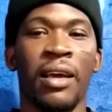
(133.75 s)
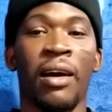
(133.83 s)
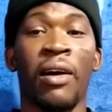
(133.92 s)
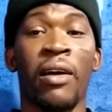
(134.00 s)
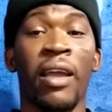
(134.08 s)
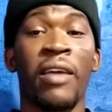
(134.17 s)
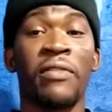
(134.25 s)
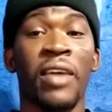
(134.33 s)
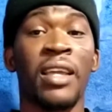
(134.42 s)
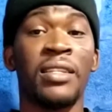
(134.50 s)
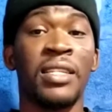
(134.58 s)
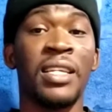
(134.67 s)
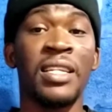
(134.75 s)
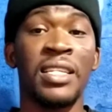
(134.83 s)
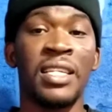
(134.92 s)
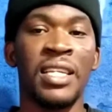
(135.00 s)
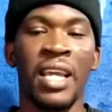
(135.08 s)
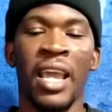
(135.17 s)
or
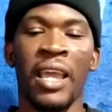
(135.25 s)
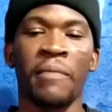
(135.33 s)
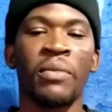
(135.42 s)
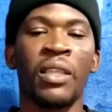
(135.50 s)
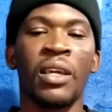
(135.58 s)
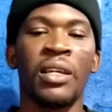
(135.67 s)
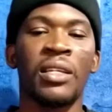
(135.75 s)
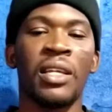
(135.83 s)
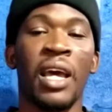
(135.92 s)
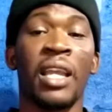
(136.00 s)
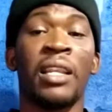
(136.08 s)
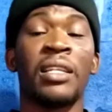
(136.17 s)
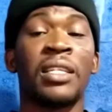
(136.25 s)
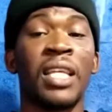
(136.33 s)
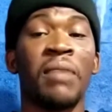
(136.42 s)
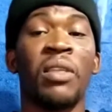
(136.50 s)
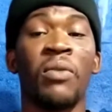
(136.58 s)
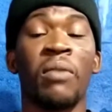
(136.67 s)
F-A-D-D-A. And the
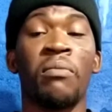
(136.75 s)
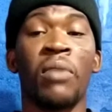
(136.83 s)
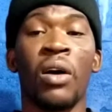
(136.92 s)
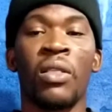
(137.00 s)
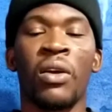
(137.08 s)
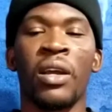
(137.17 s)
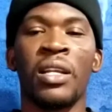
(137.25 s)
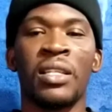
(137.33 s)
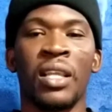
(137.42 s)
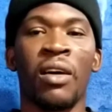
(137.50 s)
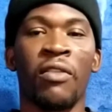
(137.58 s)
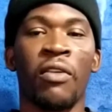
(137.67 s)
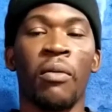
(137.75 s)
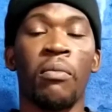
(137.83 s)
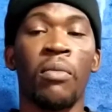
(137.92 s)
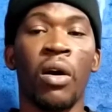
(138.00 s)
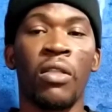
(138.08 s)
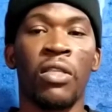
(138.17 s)
same thing with mother. Instead of
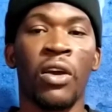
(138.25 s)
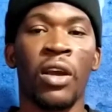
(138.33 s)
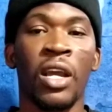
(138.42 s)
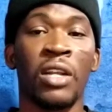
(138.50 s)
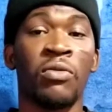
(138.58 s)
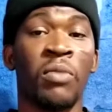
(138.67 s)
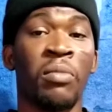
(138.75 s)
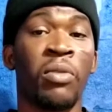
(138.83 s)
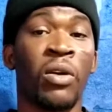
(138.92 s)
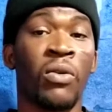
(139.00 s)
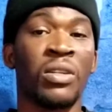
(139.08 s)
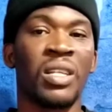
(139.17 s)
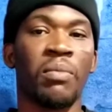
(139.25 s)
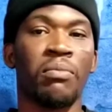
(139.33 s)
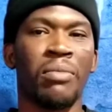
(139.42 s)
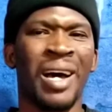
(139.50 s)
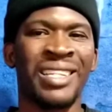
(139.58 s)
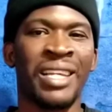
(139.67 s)
mother, it would be pronounced
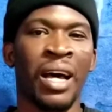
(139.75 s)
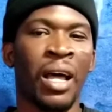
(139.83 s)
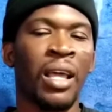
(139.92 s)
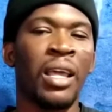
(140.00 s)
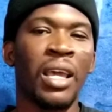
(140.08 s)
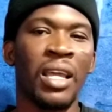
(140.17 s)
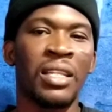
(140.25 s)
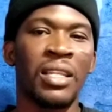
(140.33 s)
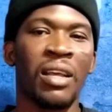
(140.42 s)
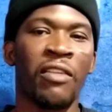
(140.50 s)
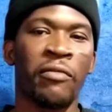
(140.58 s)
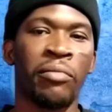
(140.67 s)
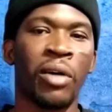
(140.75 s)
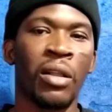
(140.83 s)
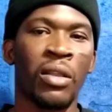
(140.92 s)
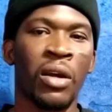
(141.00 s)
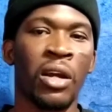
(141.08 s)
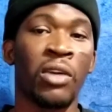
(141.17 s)
mada. Instead of
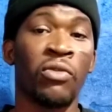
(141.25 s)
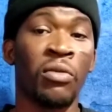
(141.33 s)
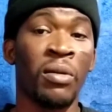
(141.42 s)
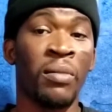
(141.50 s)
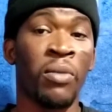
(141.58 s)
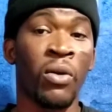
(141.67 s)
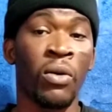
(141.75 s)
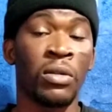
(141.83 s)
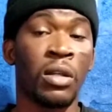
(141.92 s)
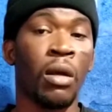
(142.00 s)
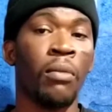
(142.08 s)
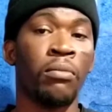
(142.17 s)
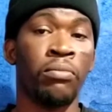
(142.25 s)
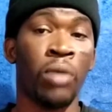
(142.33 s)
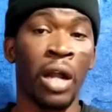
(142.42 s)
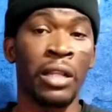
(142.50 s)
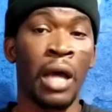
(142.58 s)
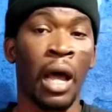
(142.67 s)
brother, it would be pronounced
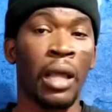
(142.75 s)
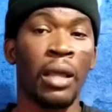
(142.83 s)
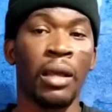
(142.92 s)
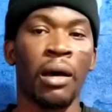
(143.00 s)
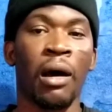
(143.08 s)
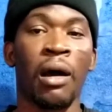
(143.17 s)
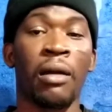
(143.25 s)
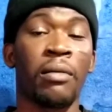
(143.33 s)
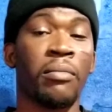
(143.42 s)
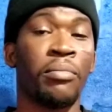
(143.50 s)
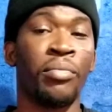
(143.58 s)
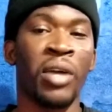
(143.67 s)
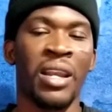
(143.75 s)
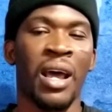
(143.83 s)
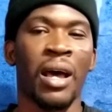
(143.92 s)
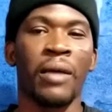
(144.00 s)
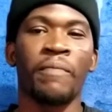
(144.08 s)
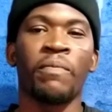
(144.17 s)
brada or
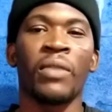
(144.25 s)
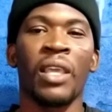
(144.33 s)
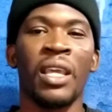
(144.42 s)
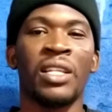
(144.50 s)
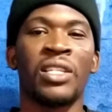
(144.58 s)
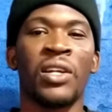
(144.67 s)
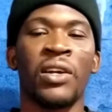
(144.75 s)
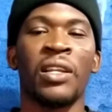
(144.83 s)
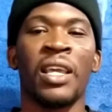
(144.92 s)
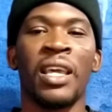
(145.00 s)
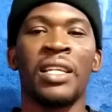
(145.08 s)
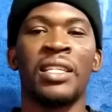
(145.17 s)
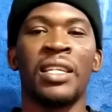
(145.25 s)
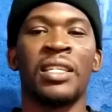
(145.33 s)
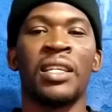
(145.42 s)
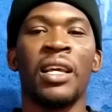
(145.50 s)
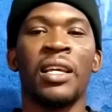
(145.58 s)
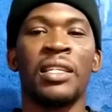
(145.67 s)
breda in certain
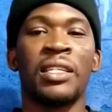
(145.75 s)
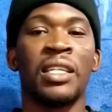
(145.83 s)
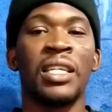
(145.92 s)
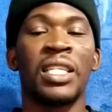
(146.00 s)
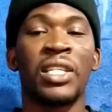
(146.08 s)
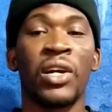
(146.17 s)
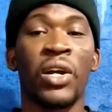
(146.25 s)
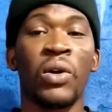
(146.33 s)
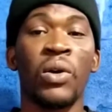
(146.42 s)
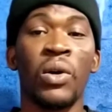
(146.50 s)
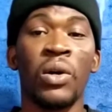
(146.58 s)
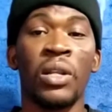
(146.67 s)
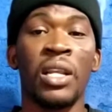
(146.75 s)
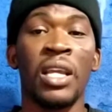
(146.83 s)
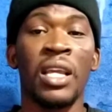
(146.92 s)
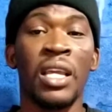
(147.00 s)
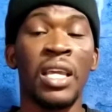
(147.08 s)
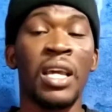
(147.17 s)
cases. Sister,
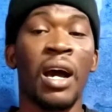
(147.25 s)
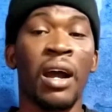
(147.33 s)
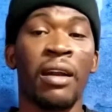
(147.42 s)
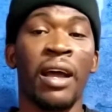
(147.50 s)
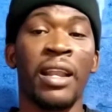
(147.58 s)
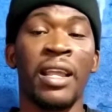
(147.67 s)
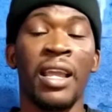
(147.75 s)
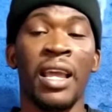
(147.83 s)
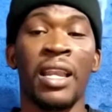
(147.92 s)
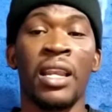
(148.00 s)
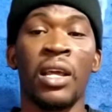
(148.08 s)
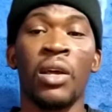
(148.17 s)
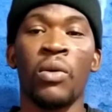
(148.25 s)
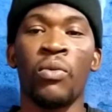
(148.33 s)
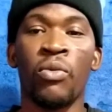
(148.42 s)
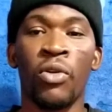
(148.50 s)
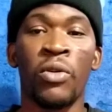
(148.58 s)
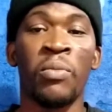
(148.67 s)
the ER at the end
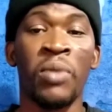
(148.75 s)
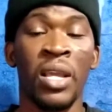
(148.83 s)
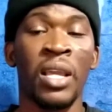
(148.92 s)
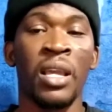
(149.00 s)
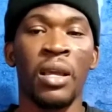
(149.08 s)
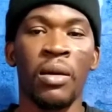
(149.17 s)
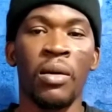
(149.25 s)
would be